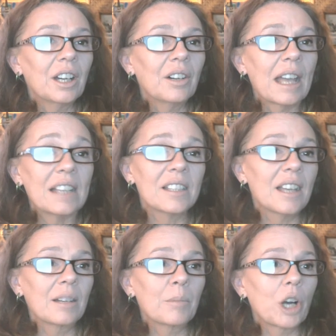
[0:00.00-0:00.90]
and
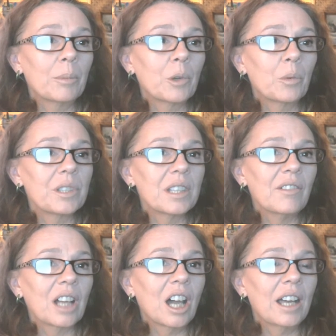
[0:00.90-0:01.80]
Santa Barbara was
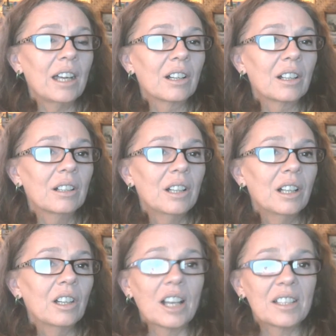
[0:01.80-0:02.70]
even higher.
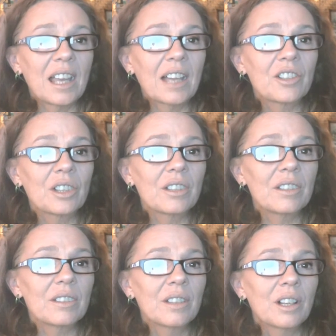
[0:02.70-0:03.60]
Los
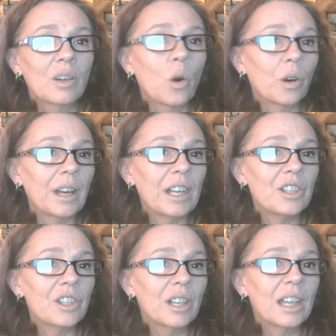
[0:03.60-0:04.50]
Angeles,
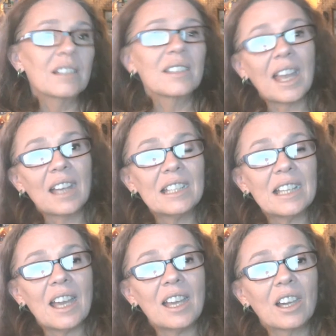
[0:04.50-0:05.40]
Orange, and San
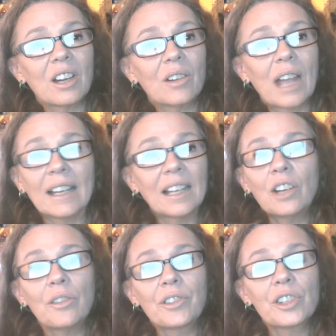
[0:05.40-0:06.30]
Diego. And I
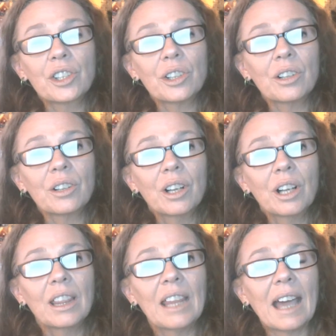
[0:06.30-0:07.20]
know for sure
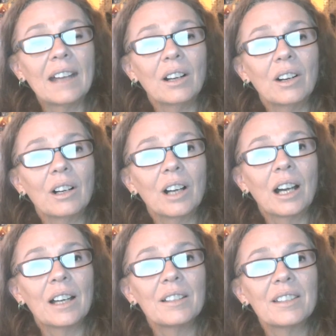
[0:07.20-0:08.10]
that
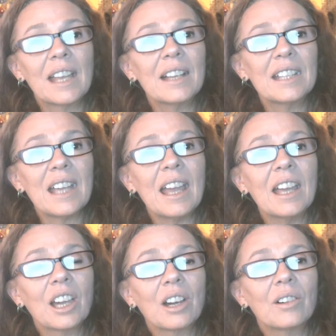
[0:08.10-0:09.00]
San
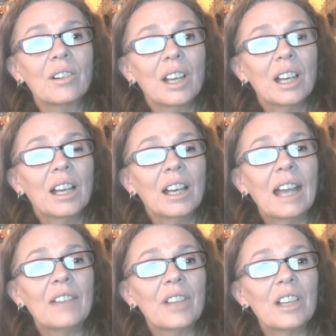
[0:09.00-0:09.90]
Diego
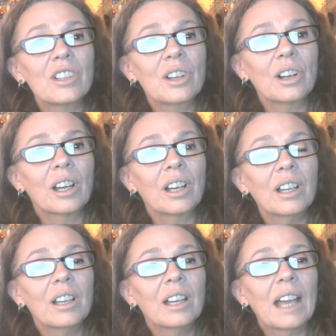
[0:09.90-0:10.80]
and Ventura
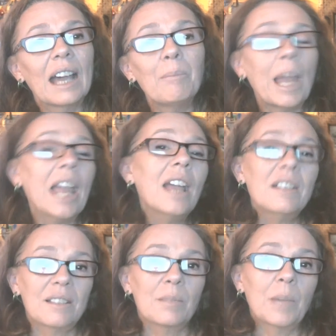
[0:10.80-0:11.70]
have banned
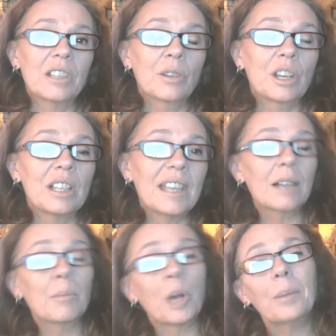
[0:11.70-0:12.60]
dispensaries.
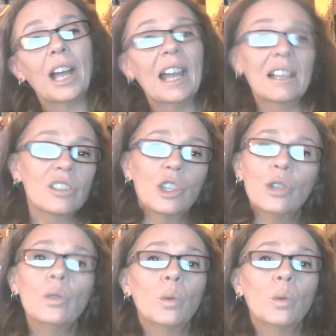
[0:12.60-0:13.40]
Santa Barbara has 2.